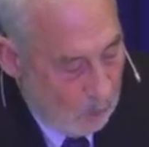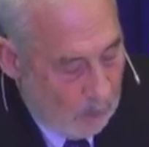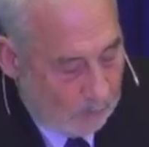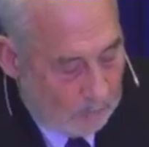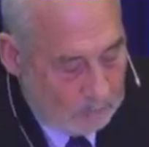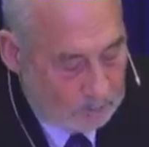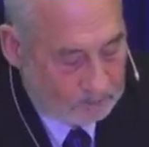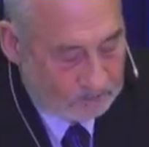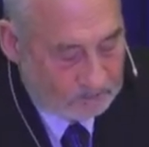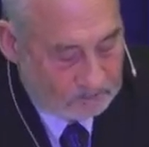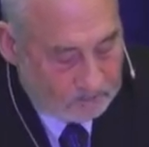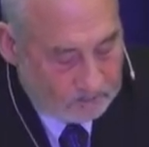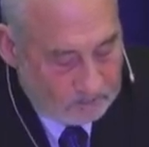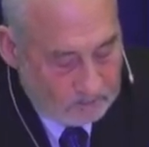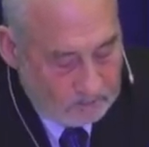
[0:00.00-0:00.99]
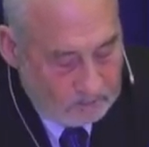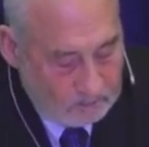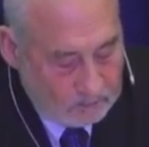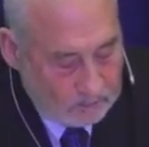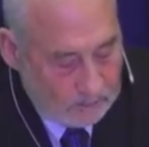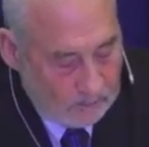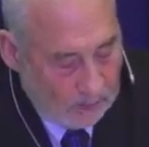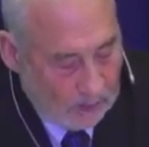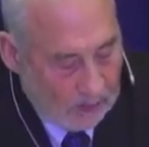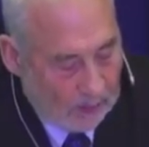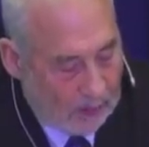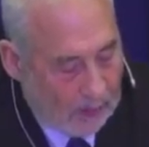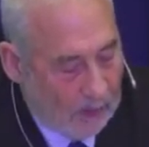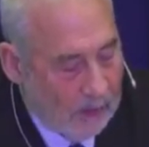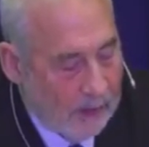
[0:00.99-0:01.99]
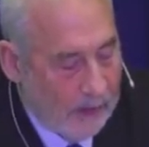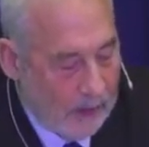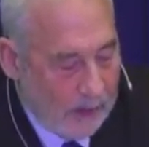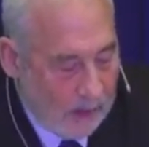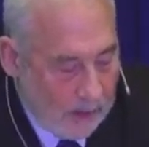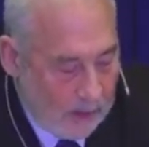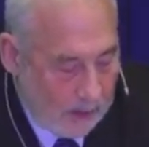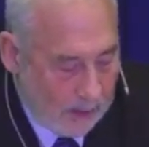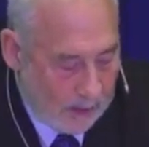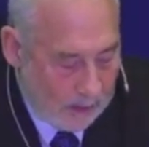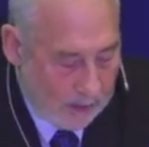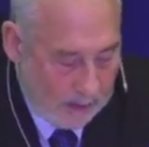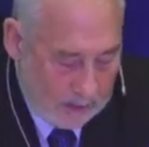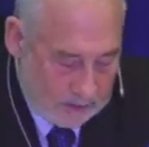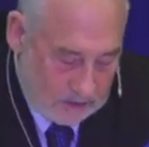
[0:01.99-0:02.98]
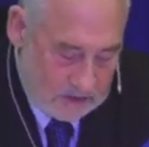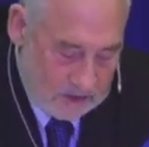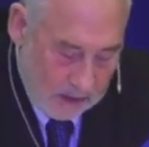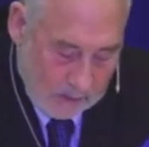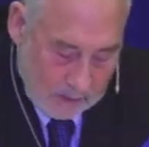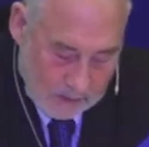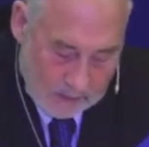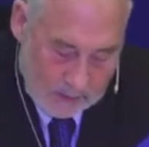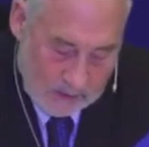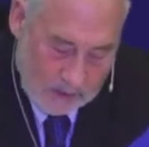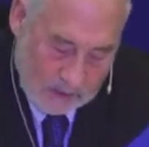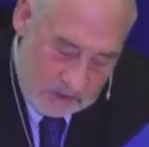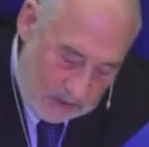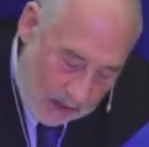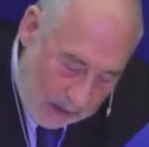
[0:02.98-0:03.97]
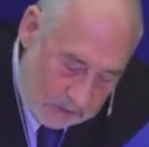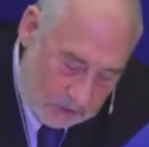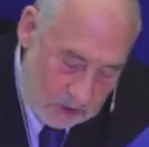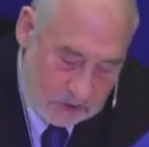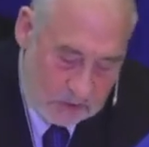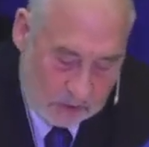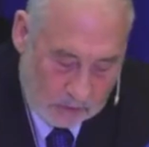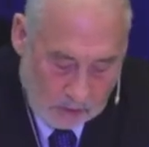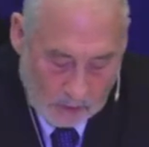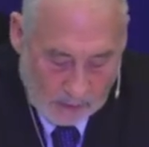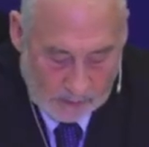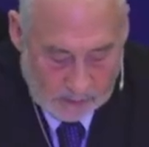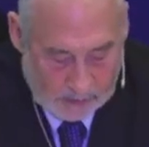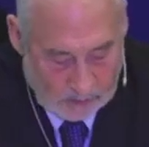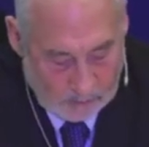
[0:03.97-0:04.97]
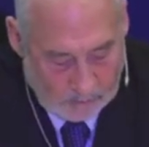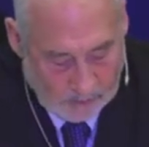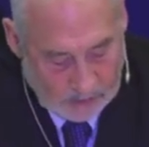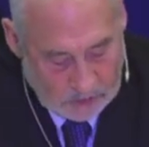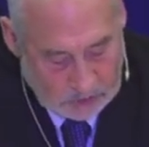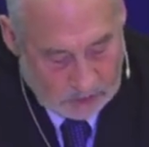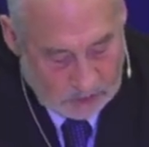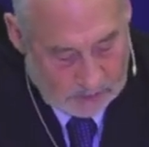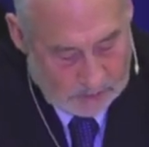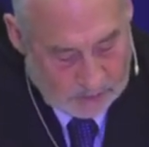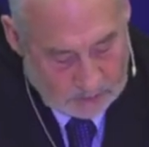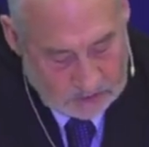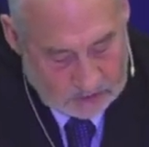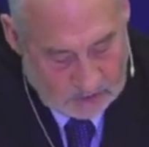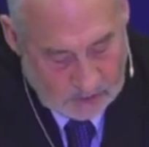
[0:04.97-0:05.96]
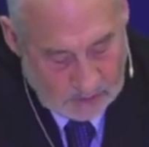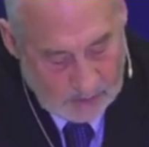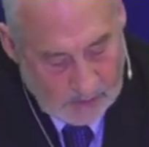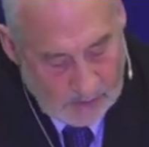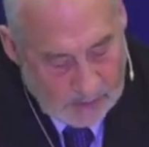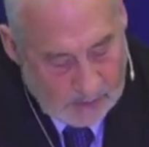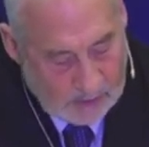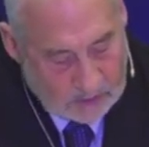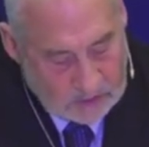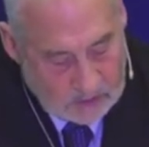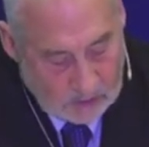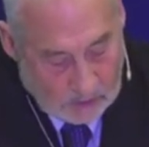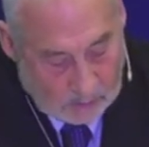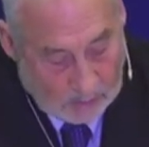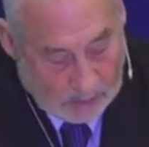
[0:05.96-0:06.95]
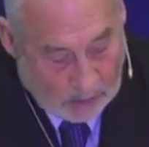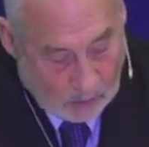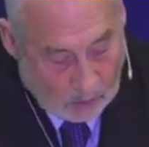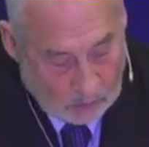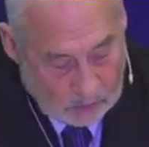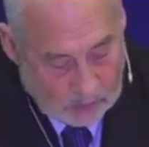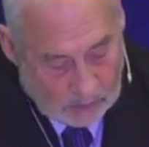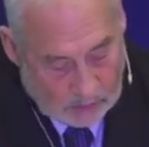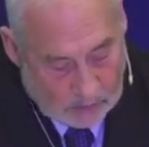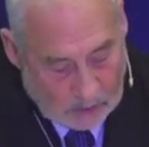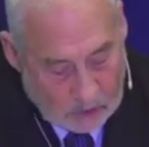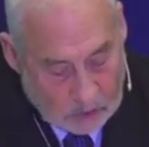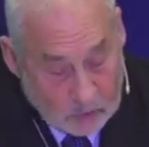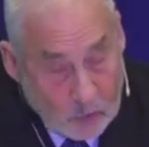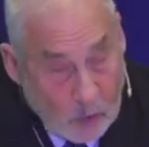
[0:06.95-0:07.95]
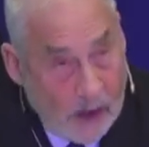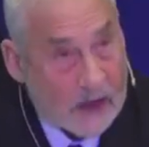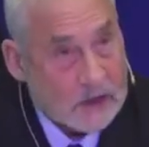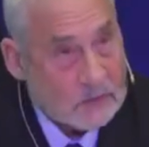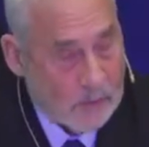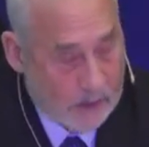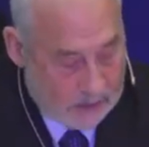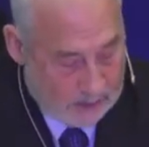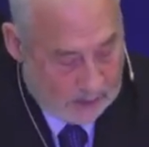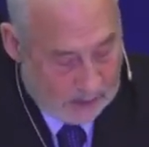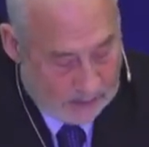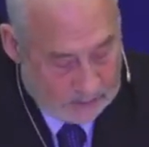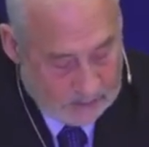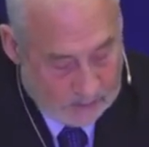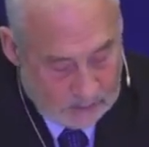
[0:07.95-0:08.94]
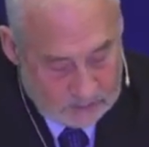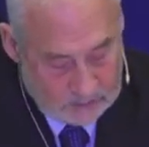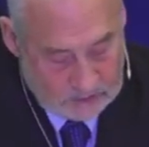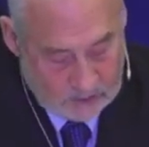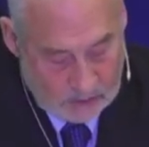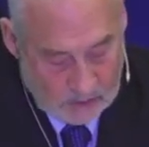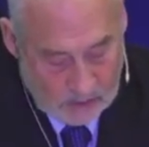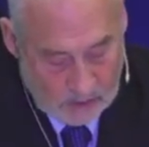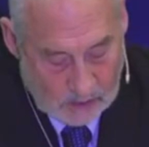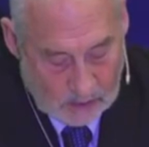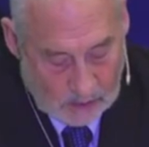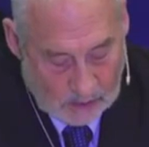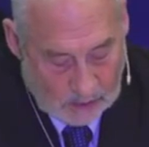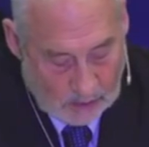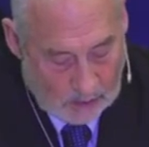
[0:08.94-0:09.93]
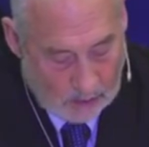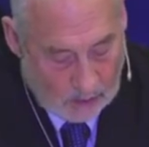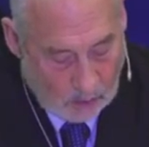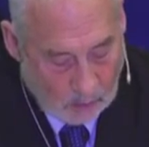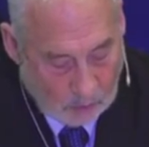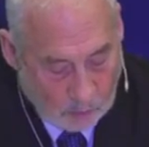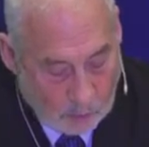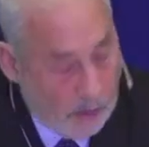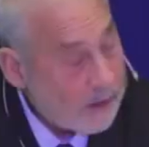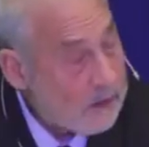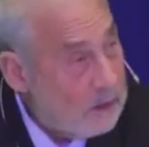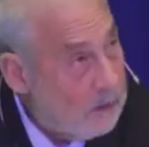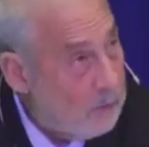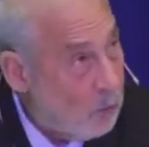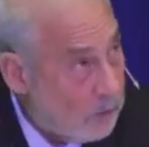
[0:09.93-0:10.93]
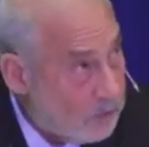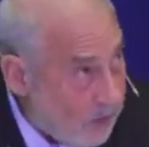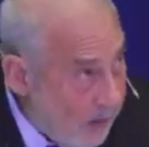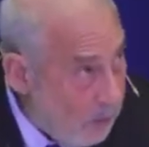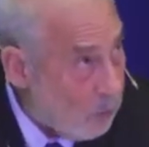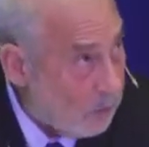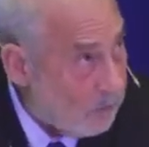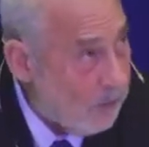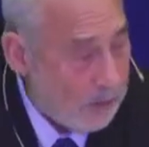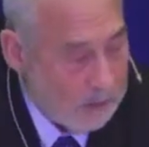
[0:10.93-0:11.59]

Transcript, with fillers: Well, as I say, it's not just innovation, it's, it's about transmitting ideas, uh, what they were